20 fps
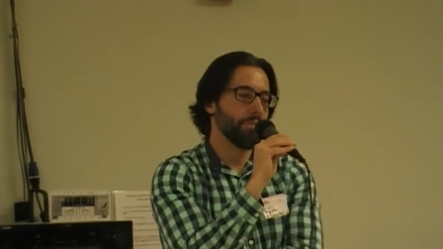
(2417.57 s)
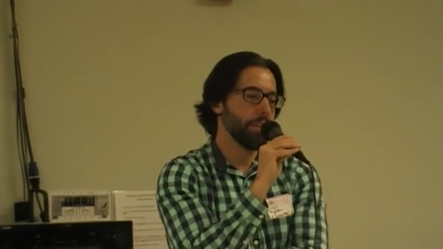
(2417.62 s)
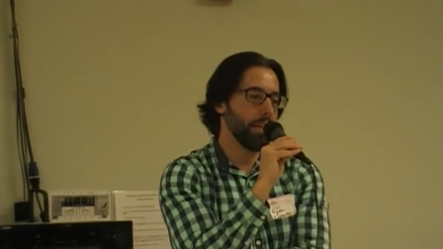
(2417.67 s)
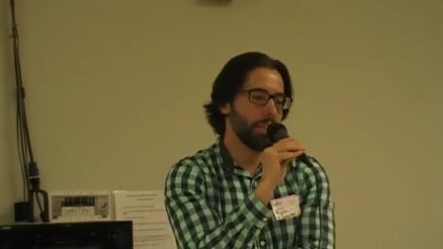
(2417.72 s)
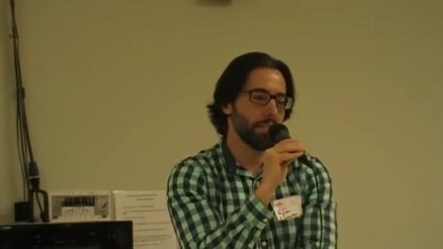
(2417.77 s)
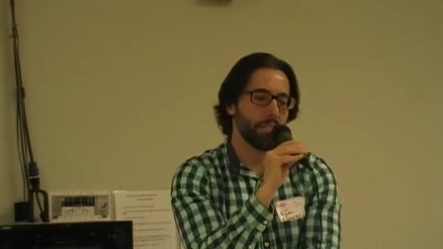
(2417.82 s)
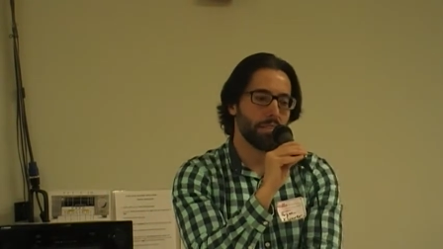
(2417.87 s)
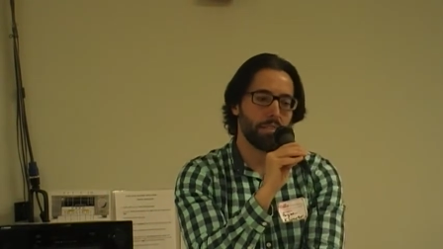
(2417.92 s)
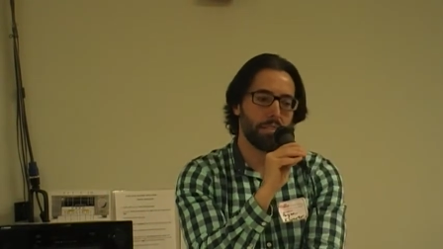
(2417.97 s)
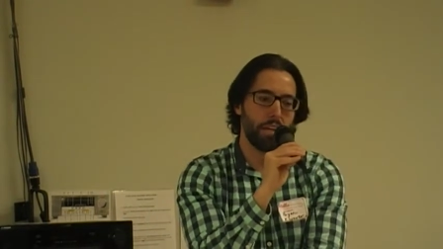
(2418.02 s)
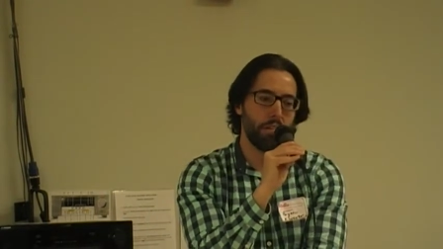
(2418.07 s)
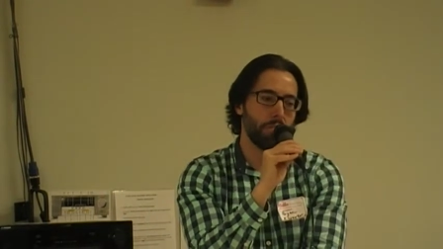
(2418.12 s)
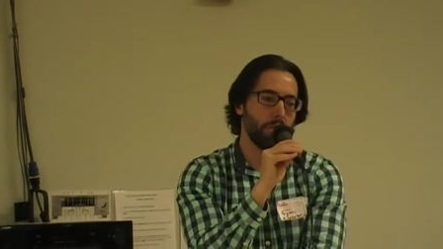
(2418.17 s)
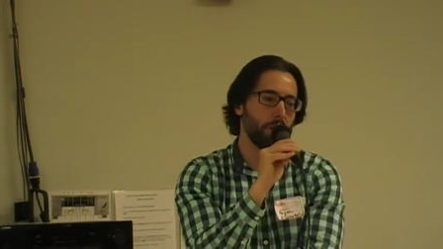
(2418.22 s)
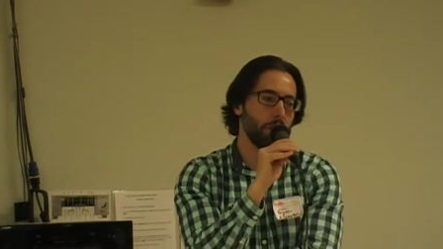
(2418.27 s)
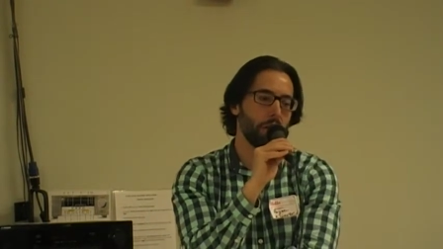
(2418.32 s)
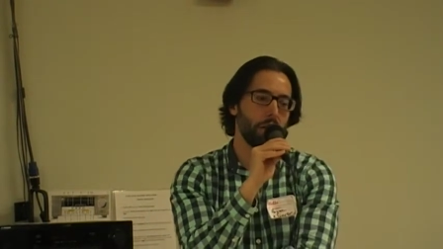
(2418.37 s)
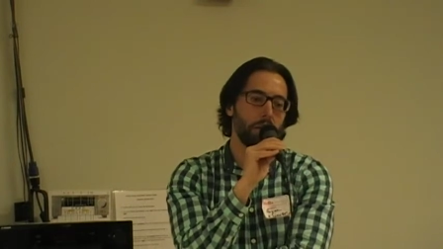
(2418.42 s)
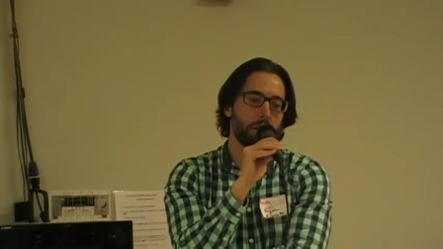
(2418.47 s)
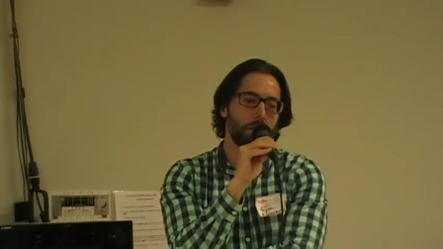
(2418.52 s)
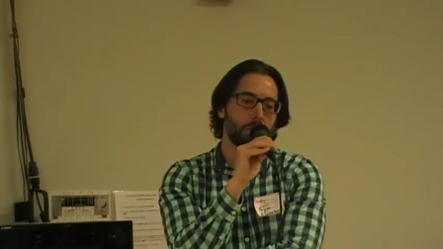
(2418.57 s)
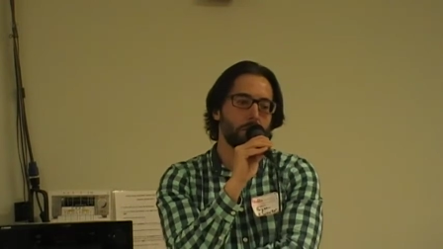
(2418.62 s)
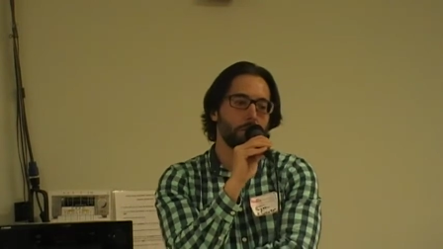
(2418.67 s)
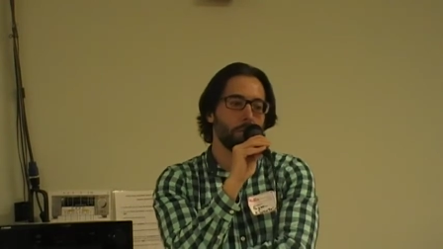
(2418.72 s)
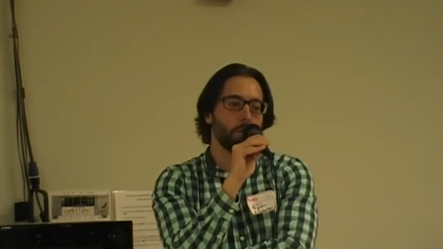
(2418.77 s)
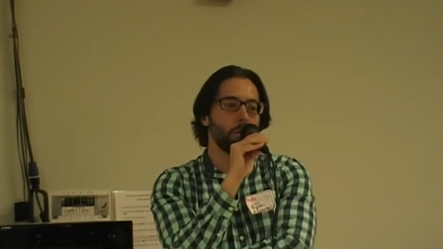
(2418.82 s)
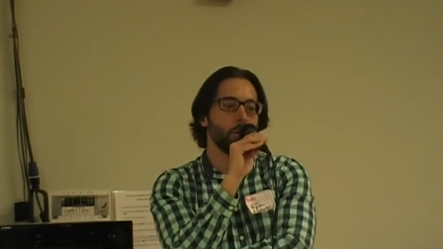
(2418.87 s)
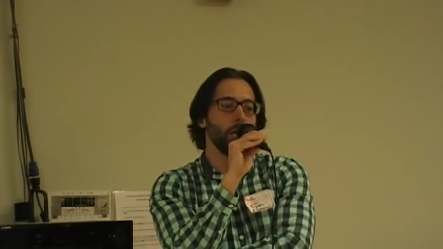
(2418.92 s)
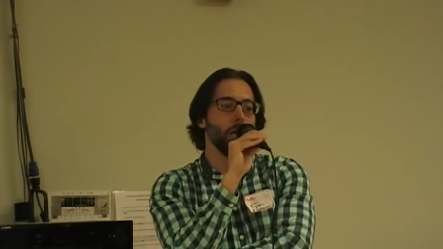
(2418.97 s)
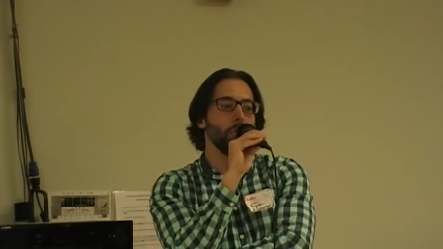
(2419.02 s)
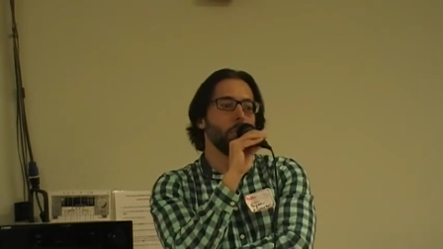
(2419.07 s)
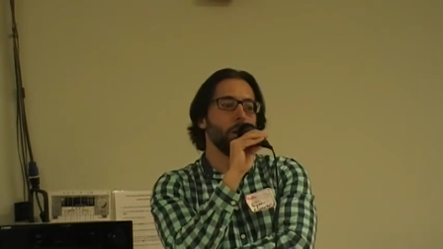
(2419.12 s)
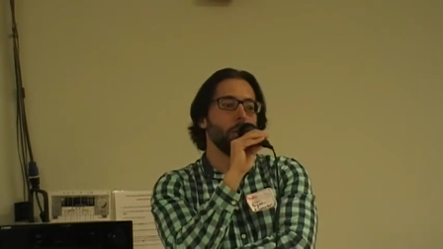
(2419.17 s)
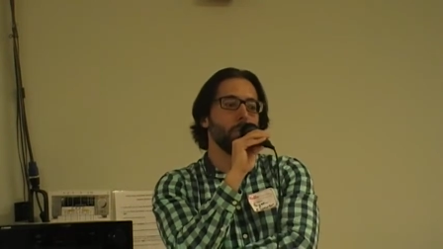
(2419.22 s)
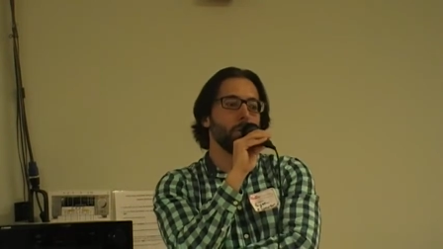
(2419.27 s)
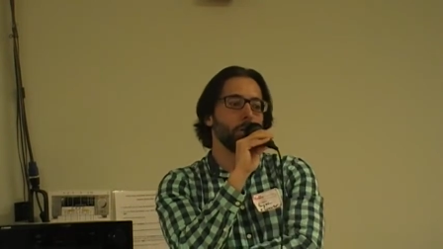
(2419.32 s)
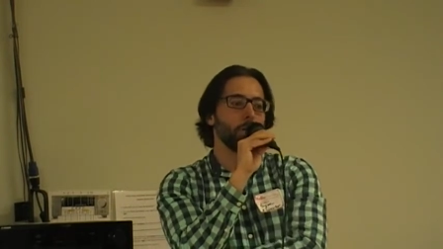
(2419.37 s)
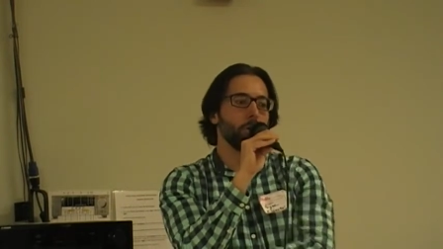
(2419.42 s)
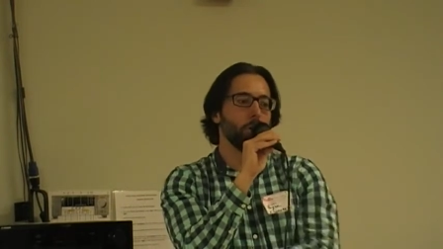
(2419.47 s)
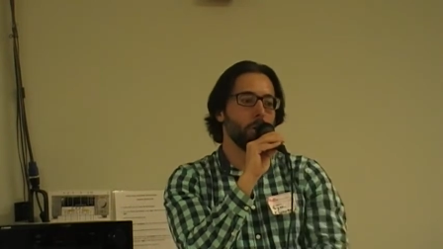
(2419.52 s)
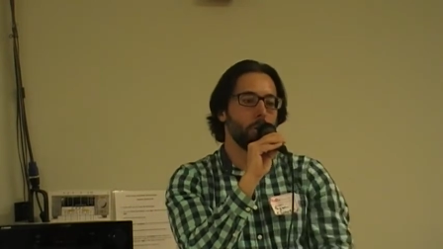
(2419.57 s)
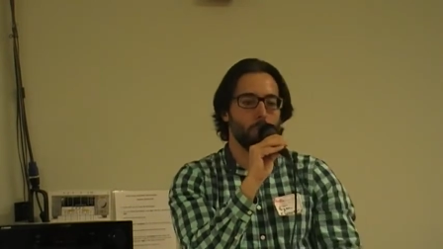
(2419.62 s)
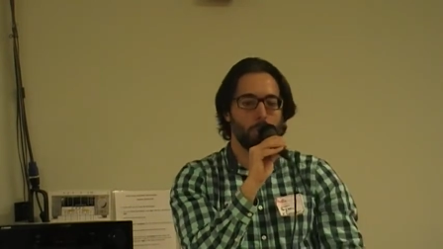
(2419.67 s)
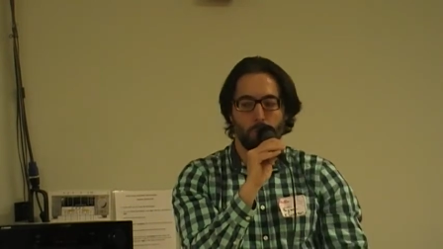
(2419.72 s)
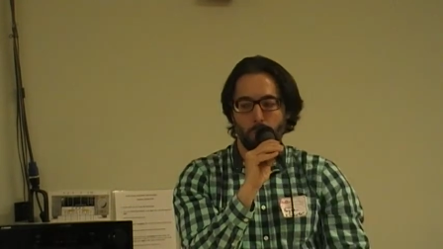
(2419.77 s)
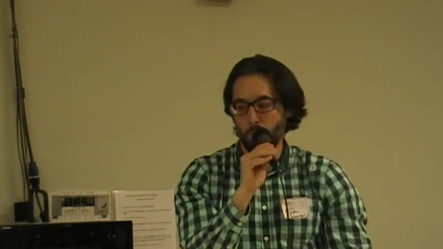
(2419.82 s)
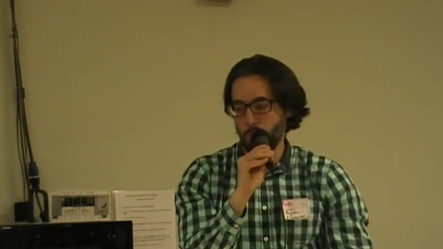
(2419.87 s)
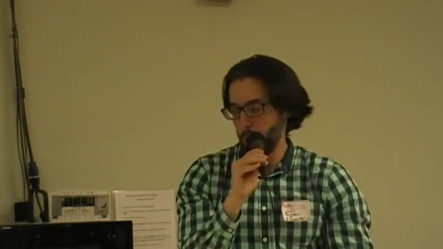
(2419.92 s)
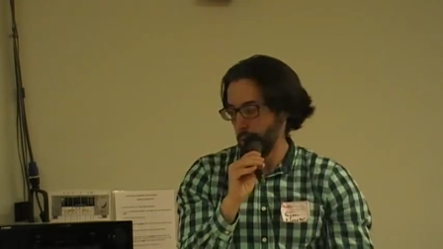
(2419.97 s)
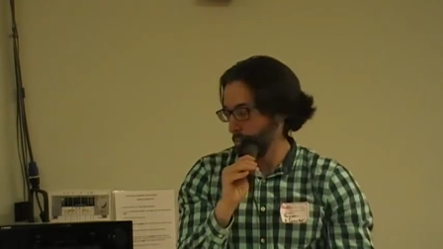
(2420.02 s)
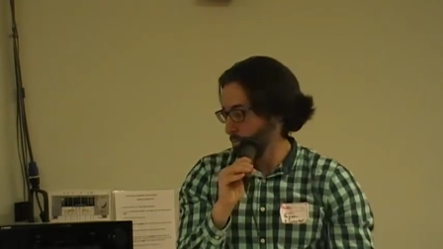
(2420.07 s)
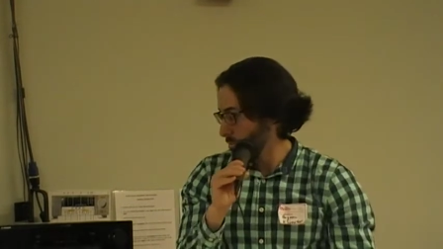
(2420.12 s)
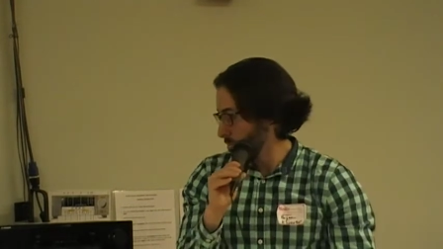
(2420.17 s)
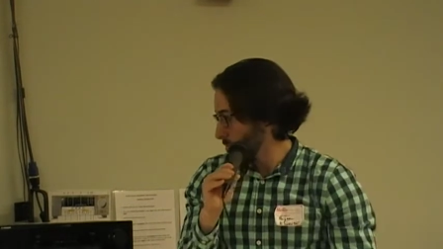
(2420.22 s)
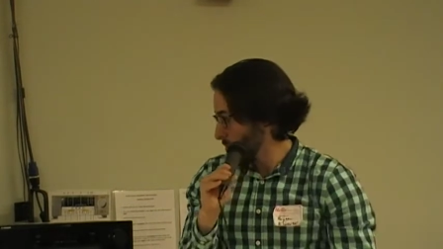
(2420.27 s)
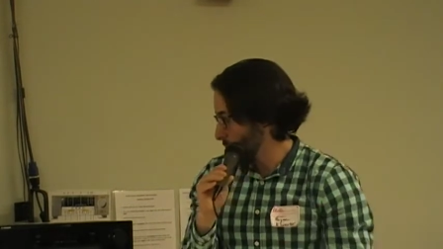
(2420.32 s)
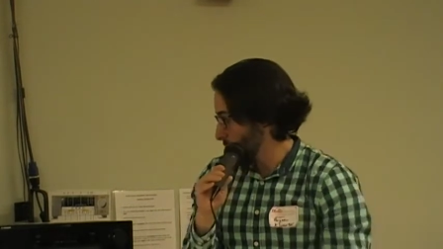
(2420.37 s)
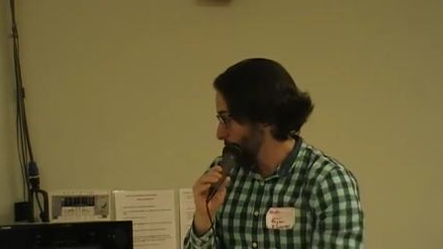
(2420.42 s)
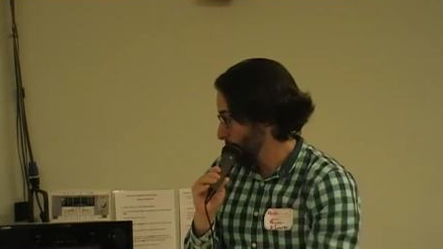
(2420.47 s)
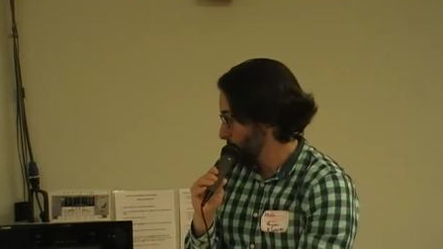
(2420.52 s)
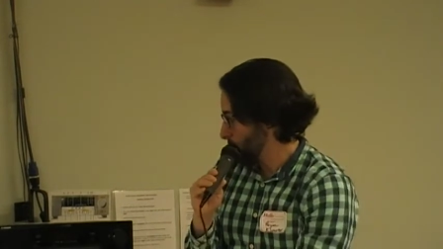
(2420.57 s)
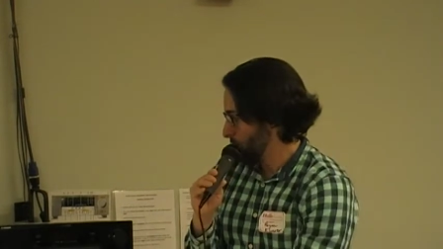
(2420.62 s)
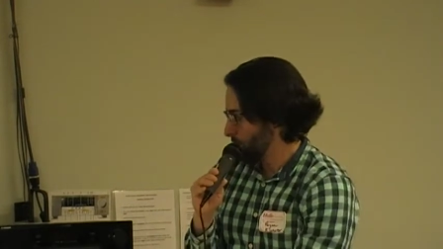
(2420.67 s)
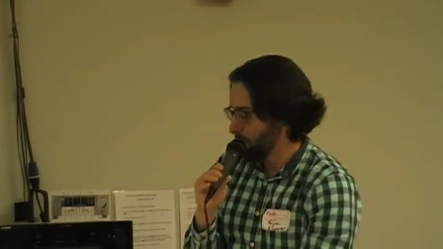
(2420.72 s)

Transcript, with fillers: That's definitely a concern, and, and we showed. Oh, oh.